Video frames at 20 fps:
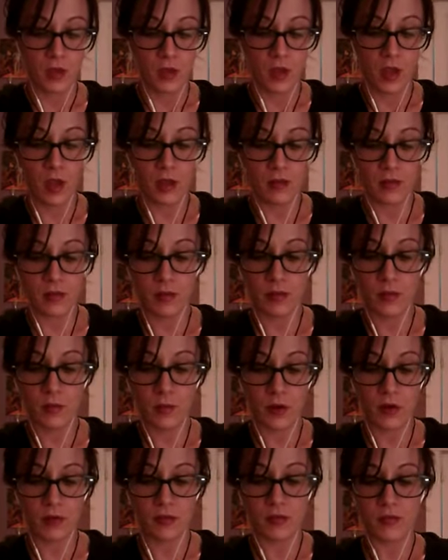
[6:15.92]
How's your
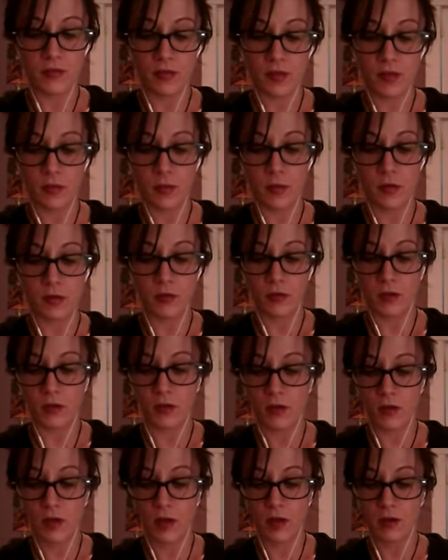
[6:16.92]
person feel about,
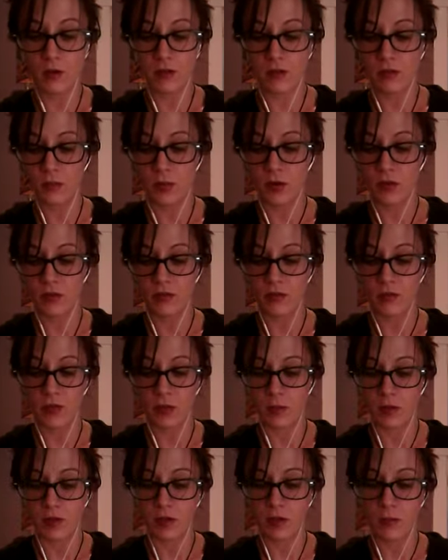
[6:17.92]
how does the person feel
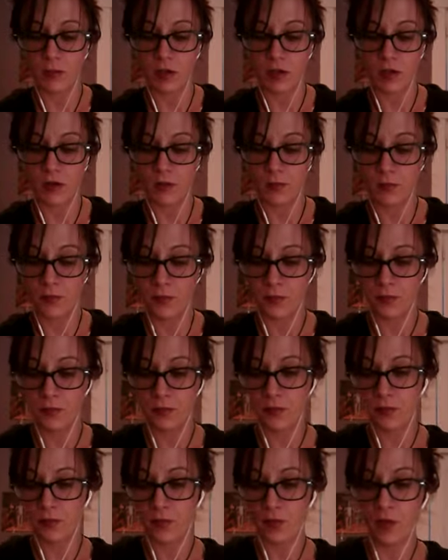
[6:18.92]
about Gemini?
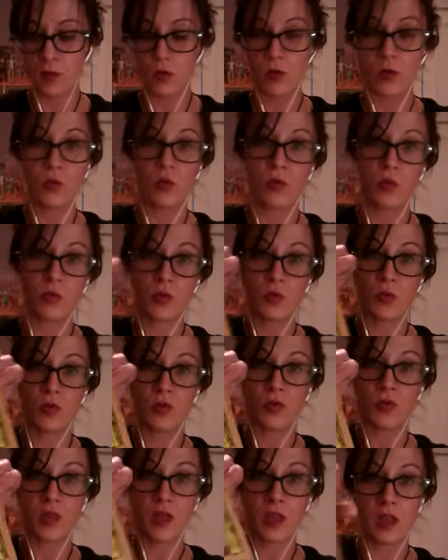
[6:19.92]
Ooh,
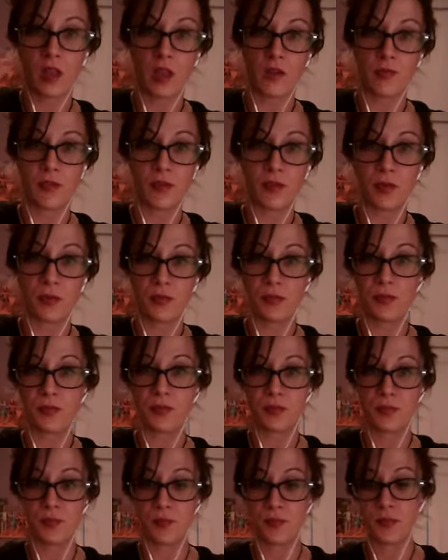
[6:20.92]
they love you.
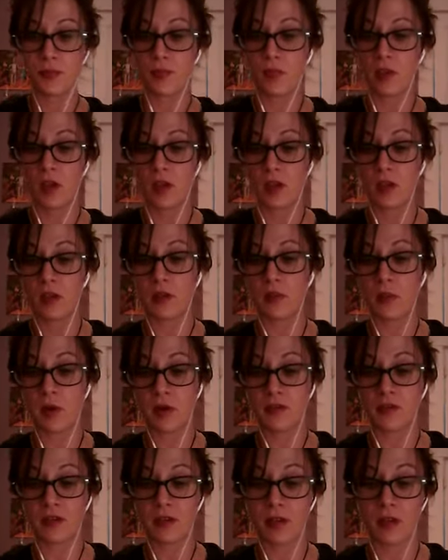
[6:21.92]
Your
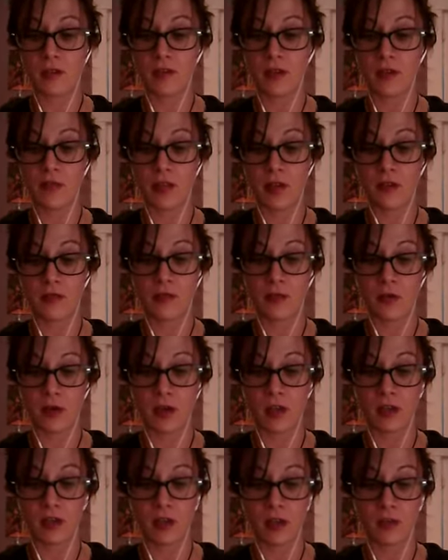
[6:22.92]
person does have love for
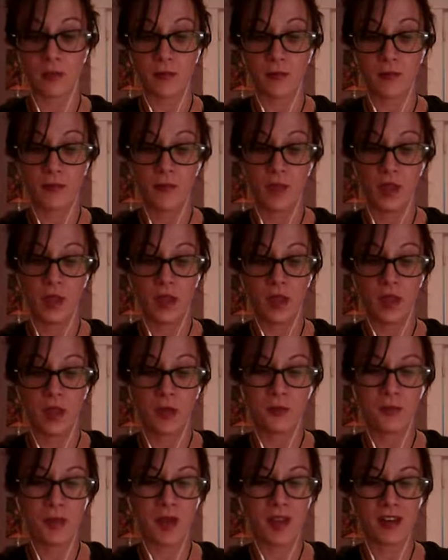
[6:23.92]
you, Gem.
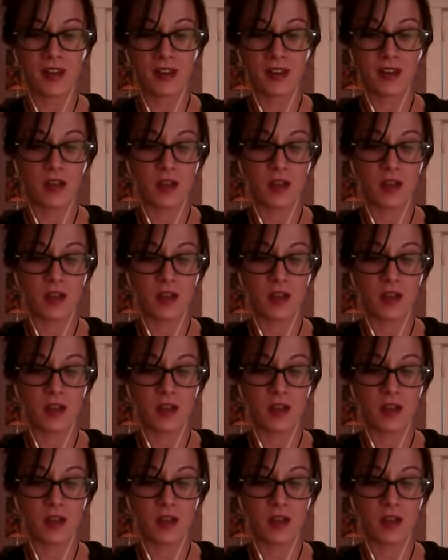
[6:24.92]
But,